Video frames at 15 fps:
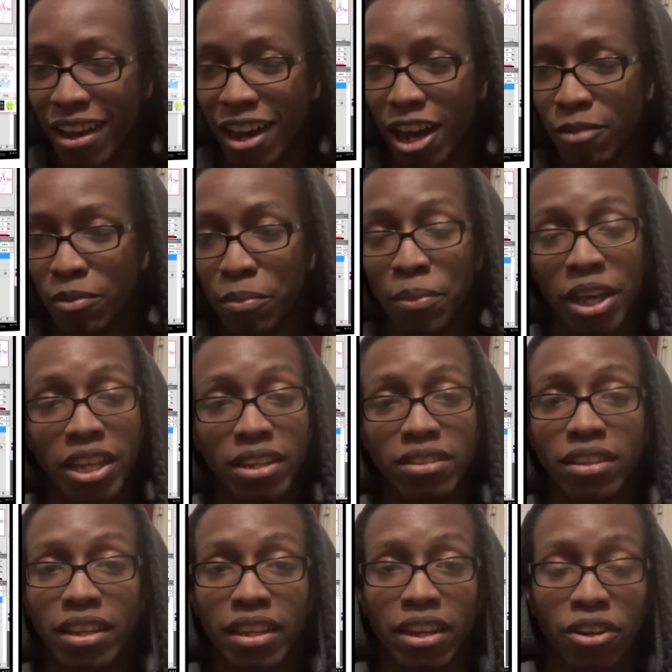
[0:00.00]
But Main
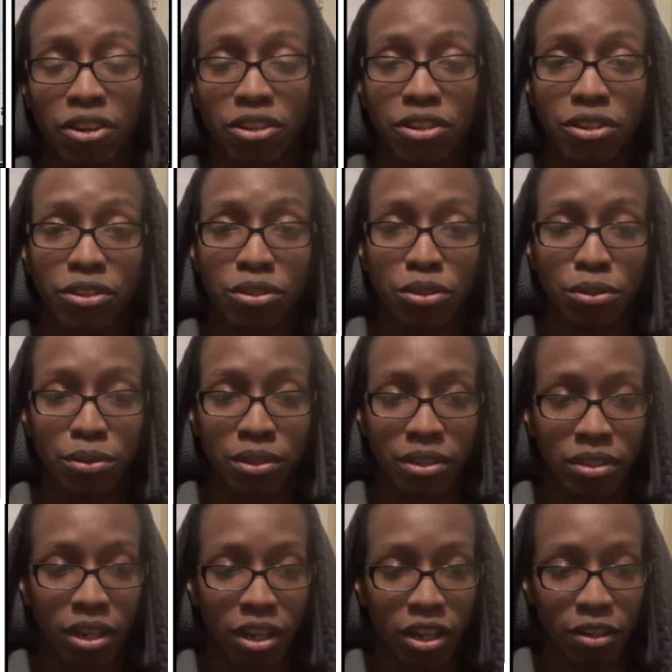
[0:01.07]
is a character who
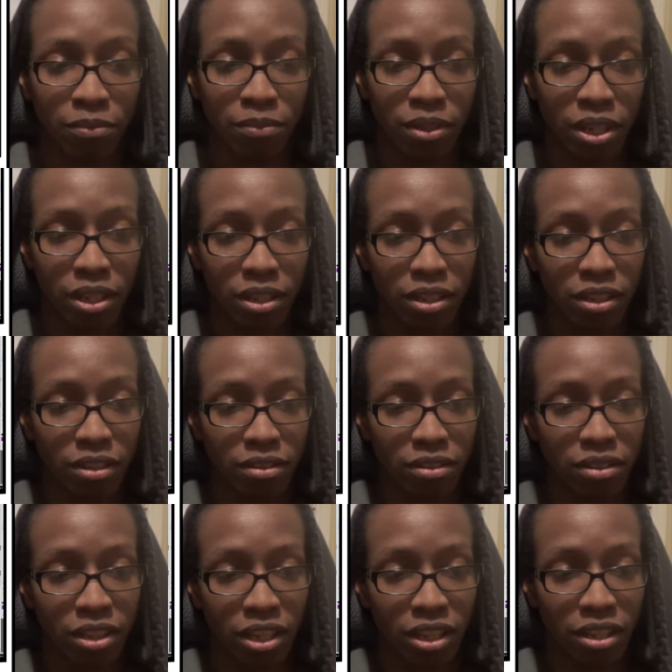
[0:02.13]
is
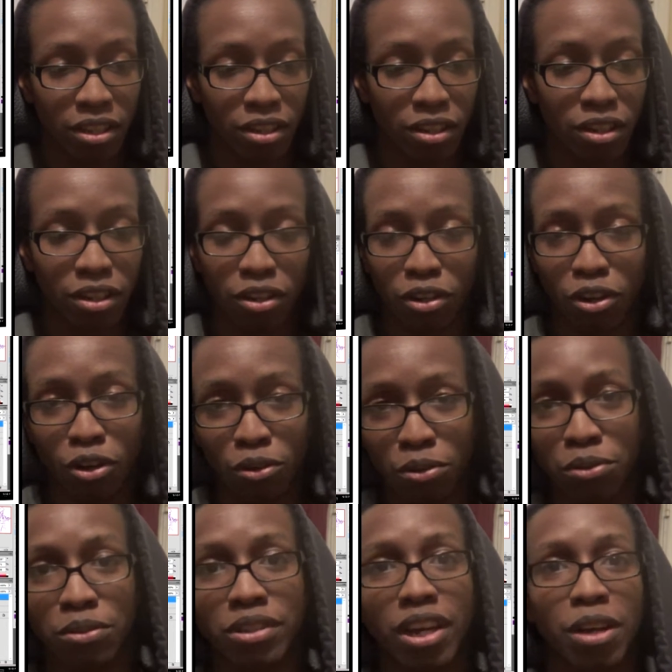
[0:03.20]
he's the
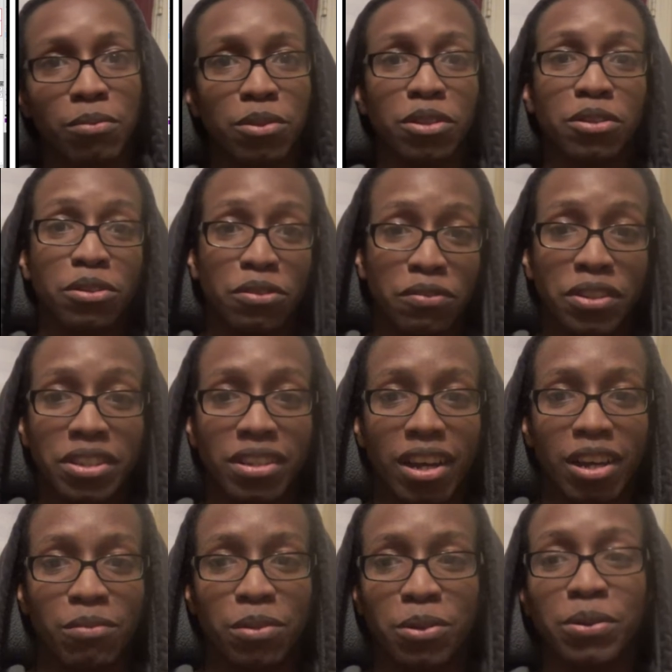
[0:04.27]
Goku type, the Luffy
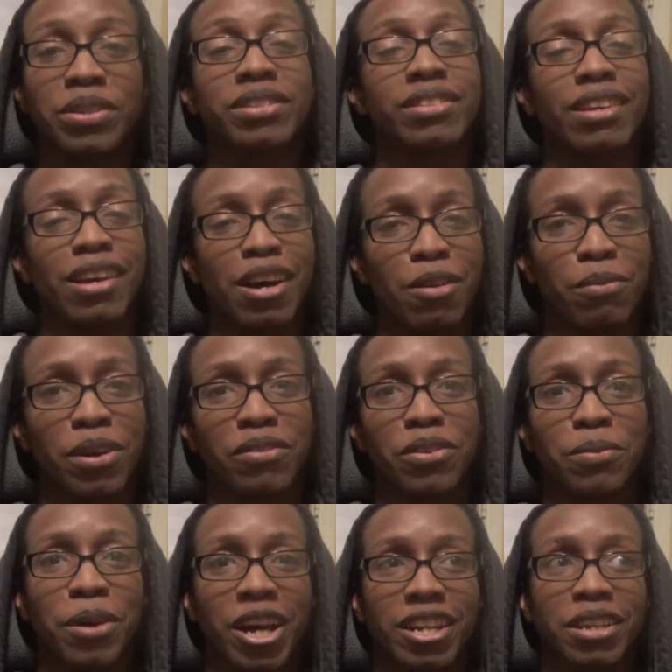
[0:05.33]
type. He wants to help
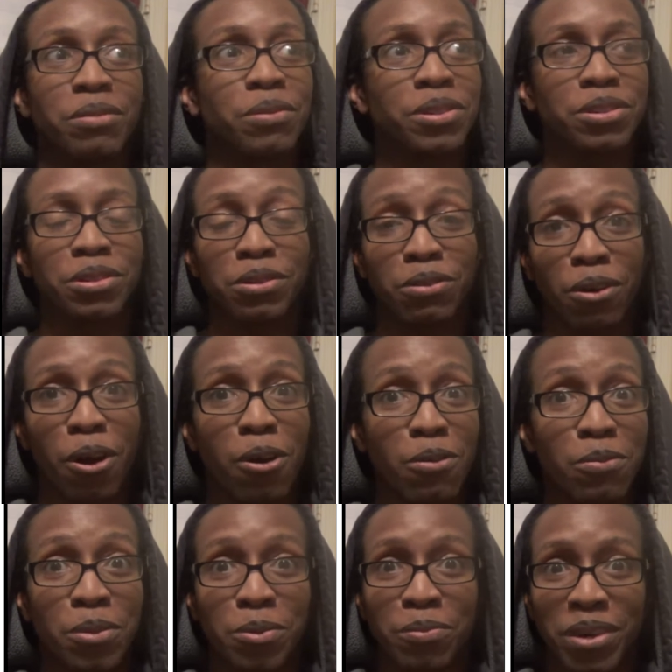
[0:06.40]
everybody. He wants to grow
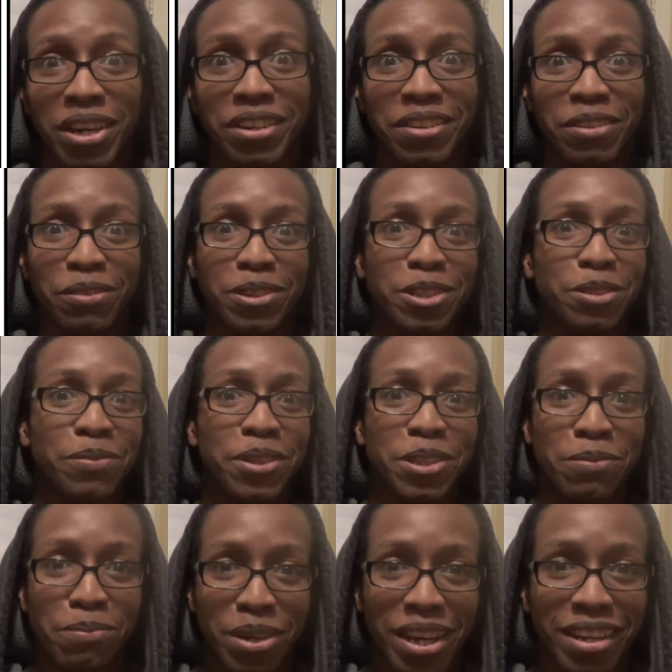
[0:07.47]
and be better. He wants to be the
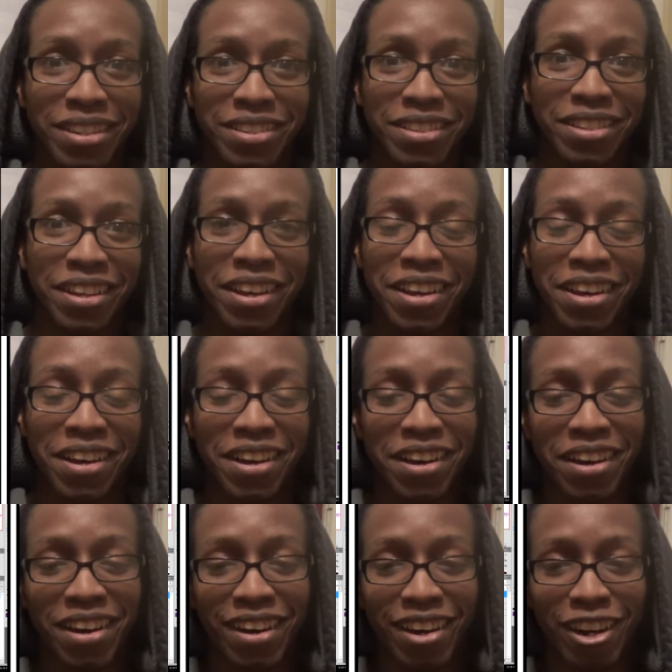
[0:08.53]
best,
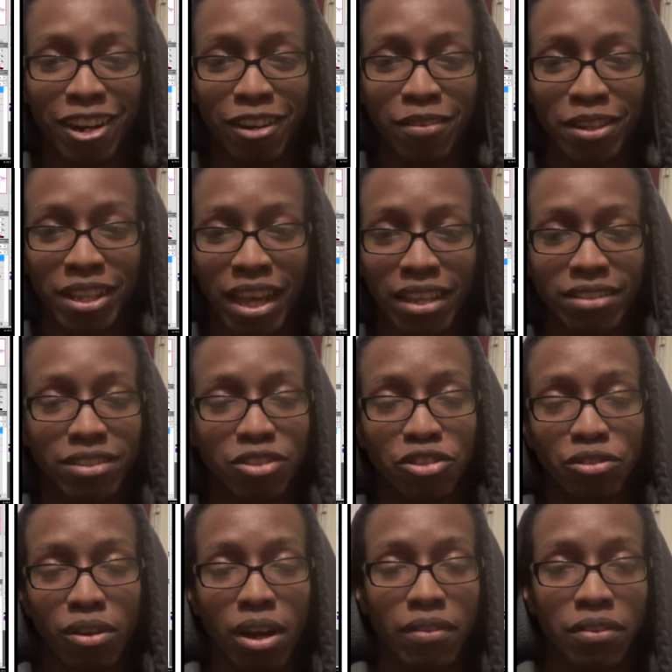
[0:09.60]
and that's his
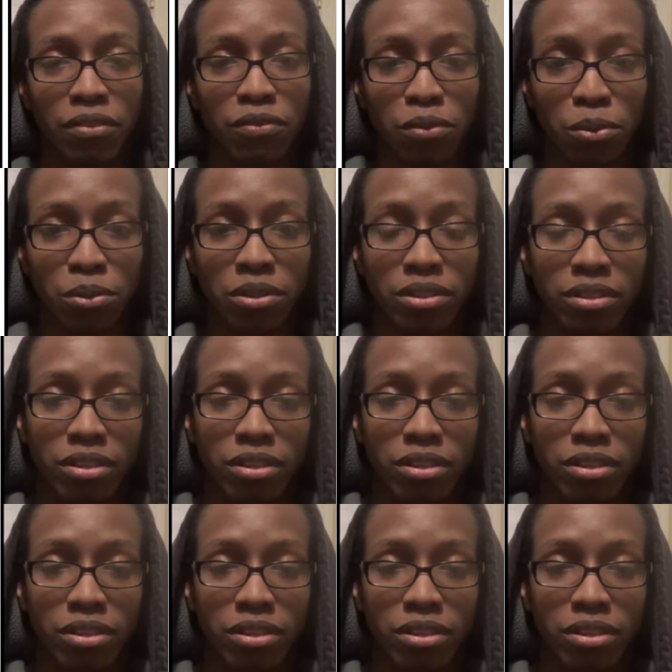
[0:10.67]
driving force.